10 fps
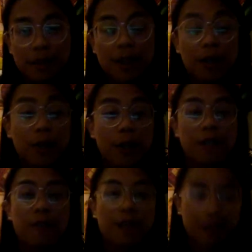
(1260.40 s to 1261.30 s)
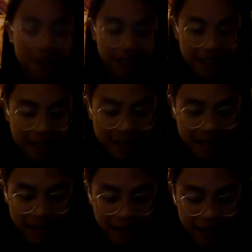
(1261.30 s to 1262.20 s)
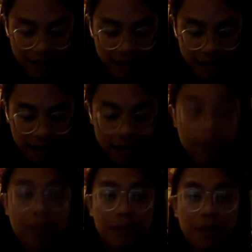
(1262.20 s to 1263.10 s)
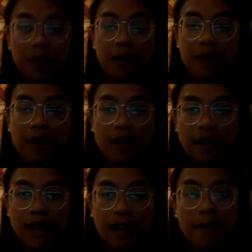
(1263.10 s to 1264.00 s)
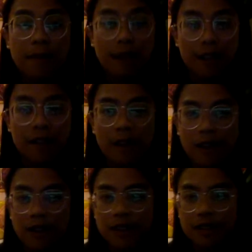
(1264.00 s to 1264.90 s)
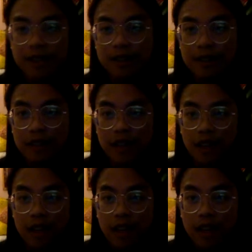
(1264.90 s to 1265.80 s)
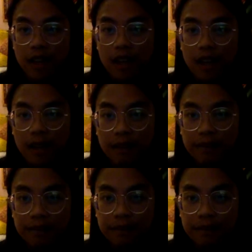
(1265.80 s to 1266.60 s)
it or transfigure it, as I'd like to call it, into pure love consciousness. Um,